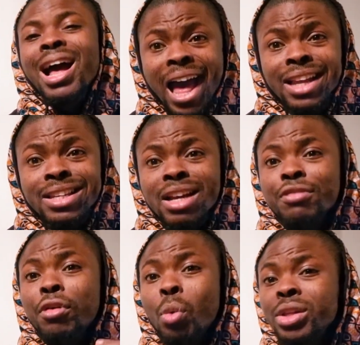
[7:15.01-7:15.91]
And
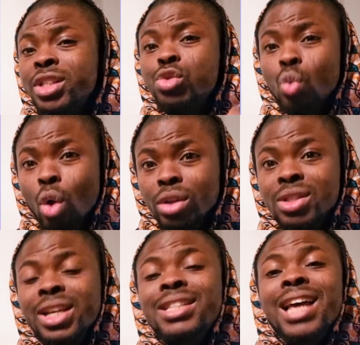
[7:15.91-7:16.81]
for what it's
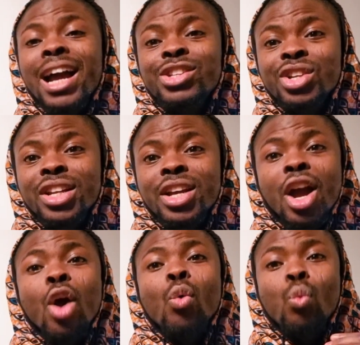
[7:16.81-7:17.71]
worth, it's actually
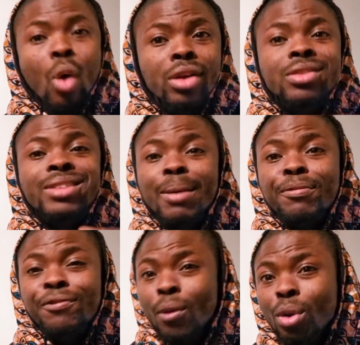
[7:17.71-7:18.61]
one
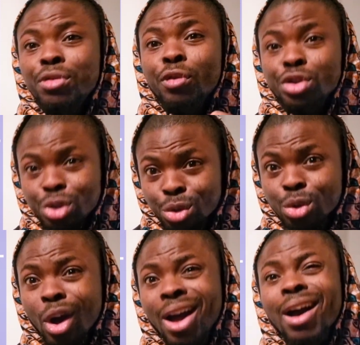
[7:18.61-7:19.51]
step forward for
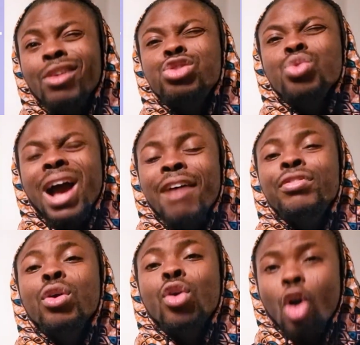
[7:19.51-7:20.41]
you to have
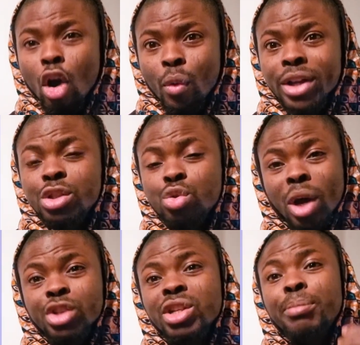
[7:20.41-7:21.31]
the courage to
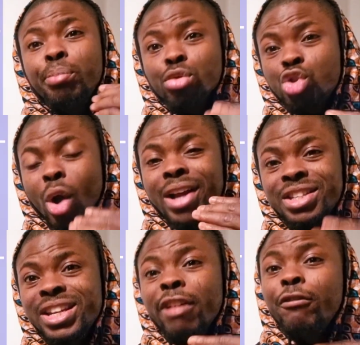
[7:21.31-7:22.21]
actually put your
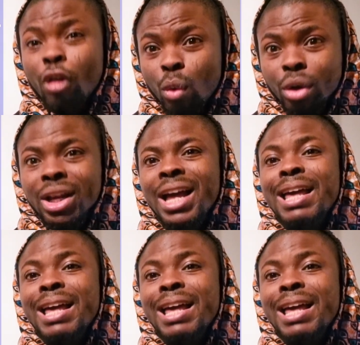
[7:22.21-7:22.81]
idea forward.